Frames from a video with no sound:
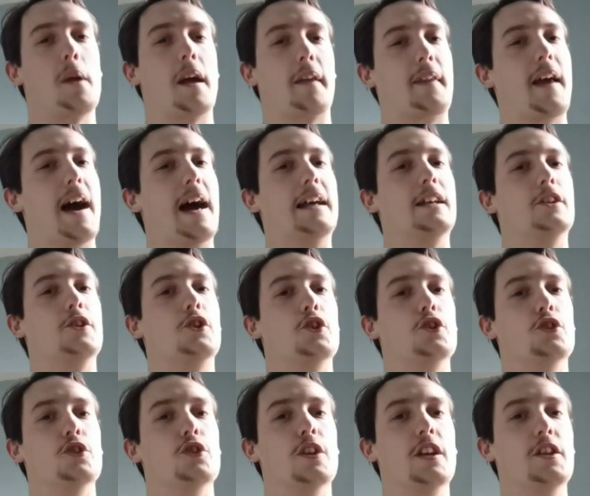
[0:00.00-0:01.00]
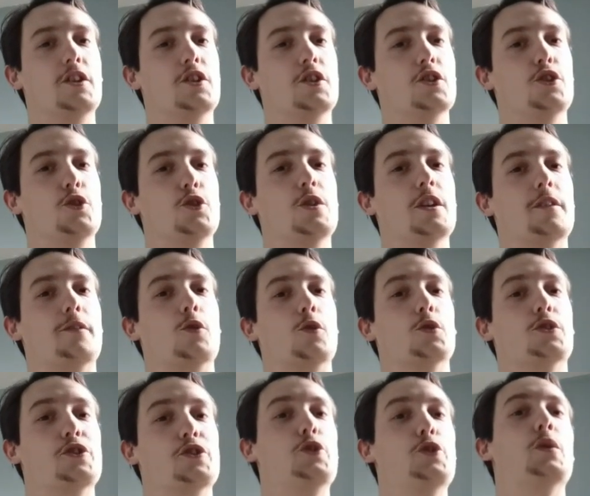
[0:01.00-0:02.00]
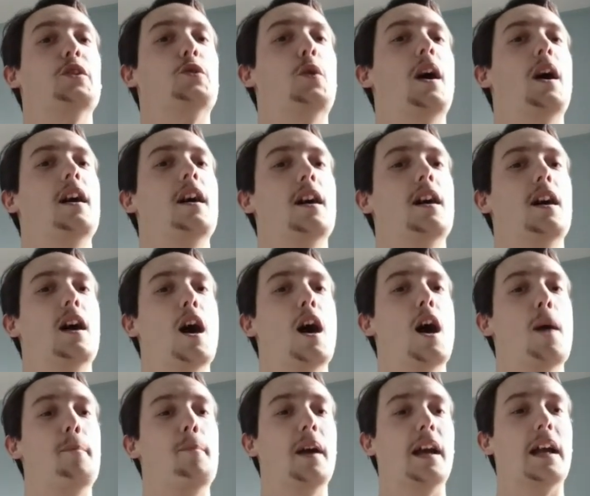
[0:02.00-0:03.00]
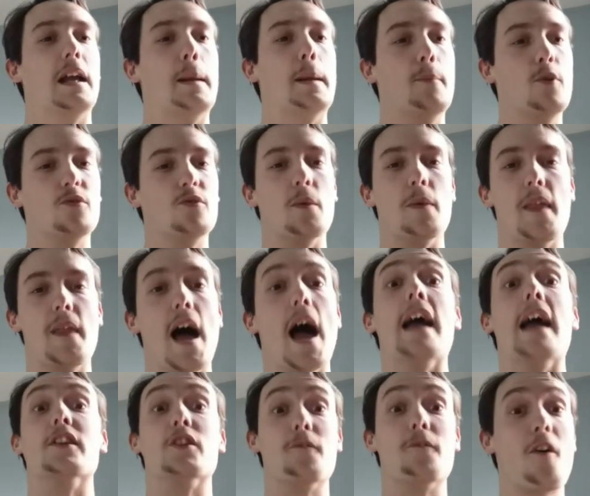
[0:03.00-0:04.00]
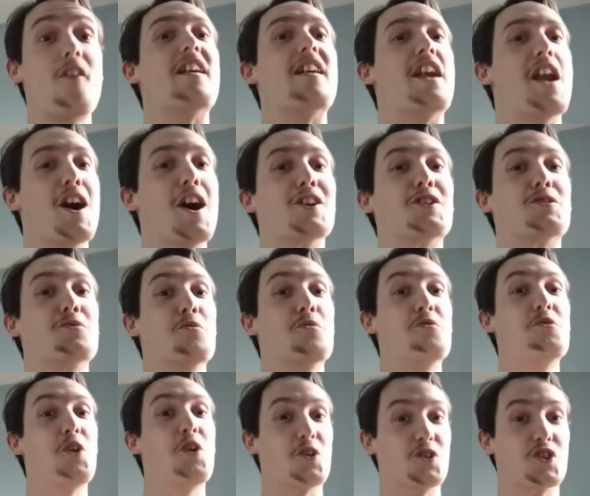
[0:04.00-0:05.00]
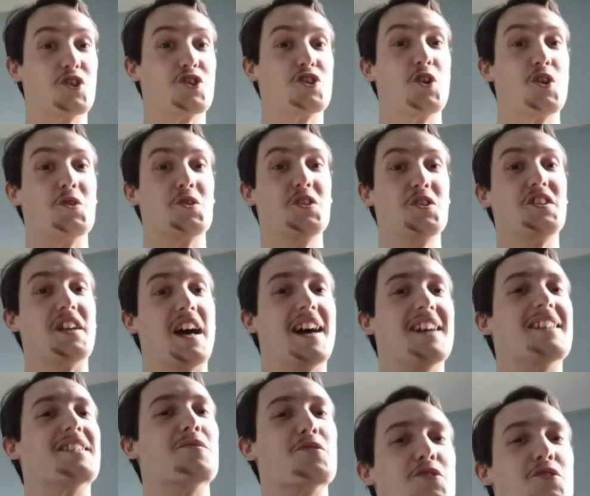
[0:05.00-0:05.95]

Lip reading: like that isn't too difficult at all. It's quite a beginner movement there. It's a very nice movement on your shoulders, as